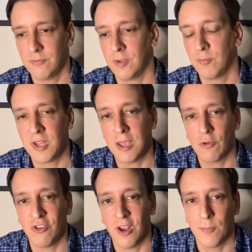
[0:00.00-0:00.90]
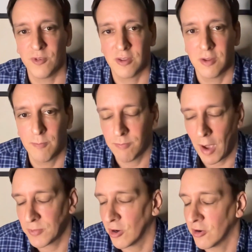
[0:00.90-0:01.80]
the potato chips and the
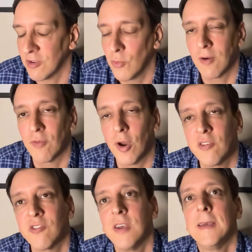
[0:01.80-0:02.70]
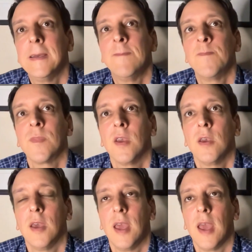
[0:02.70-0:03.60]
Pop-Tarts and whatever else.
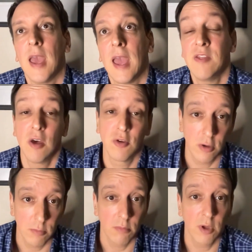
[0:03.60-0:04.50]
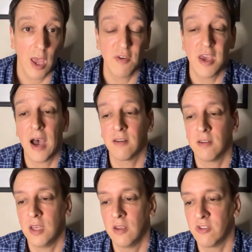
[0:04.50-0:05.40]
And the other
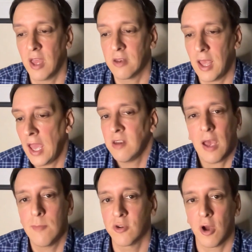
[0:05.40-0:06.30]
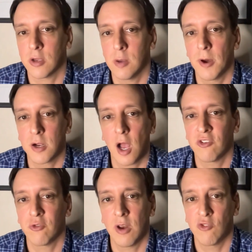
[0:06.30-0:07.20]
caveat is that anytime you're talking about a
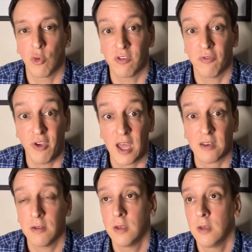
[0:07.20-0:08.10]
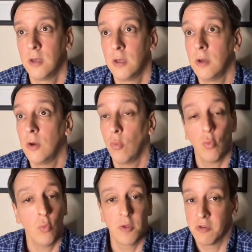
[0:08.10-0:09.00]
concentrated source of fat,
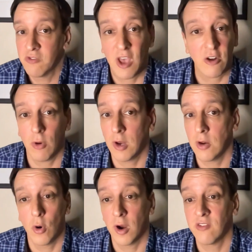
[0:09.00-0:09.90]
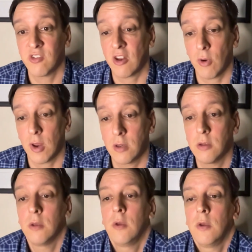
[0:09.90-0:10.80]
whether it's saturated or
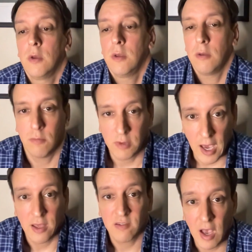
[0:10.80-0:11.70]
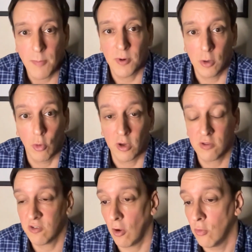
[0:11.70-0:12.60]
unsaturated, yeah, it's
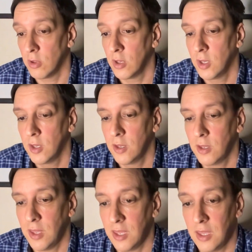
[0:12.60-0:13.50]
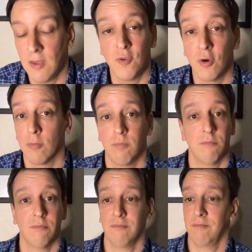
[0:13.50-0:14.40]
hypercaloric. So if you're